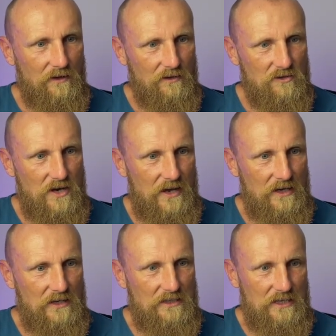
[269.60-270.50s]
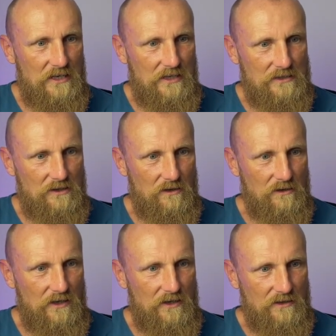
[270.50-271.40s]
Jackie, Nina,
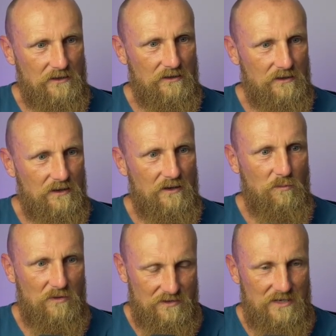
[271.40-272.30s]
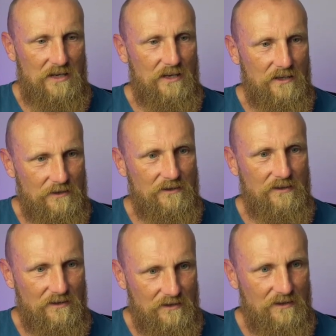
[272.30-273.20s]
Donna, Marcia,
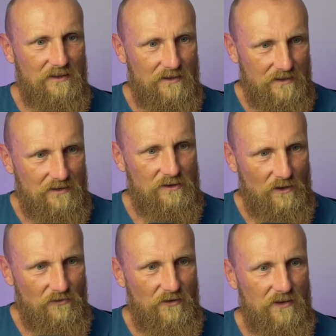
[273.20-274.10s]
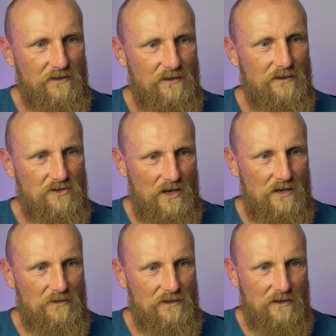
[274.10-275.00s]
Dolphin,
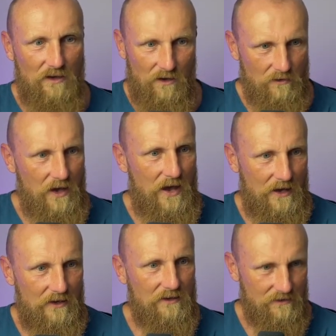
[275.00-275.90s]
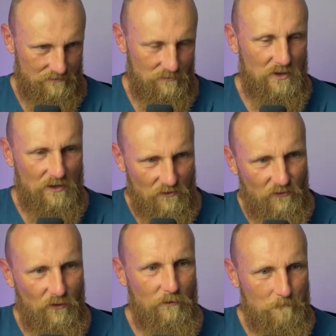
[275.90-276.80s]
Jamie. Okay,
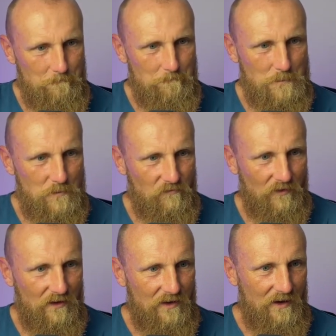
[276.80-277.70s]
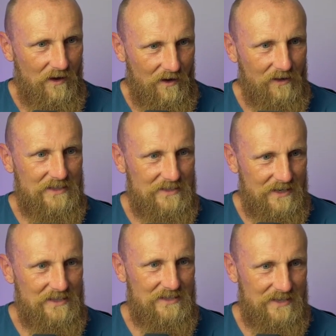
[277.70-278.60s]
beautiful. Lisa
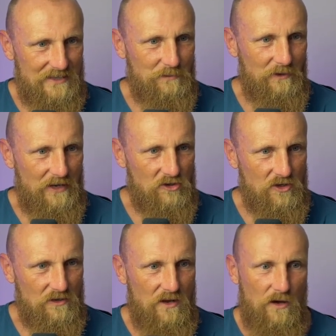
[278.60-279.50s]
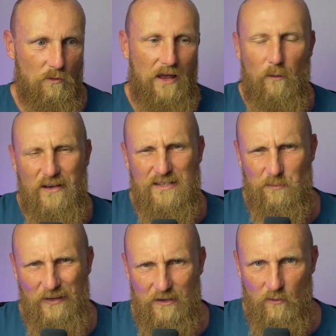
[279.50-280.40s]
needs an explanation. Well, I'll
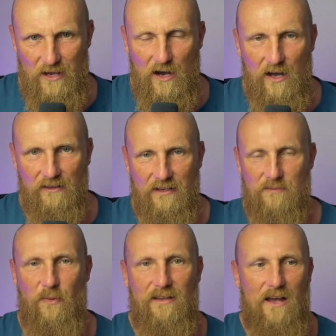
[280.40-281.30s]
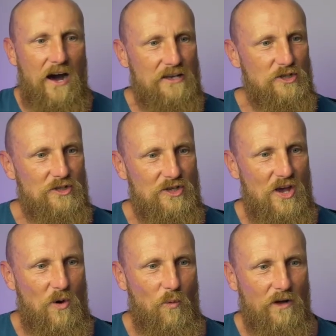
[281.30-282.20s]
explain regardless, but I just
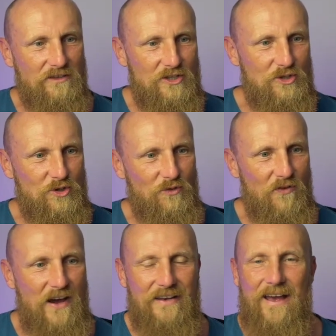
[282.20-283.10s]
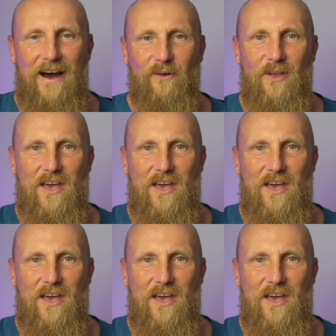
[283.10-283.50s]
wanted to find out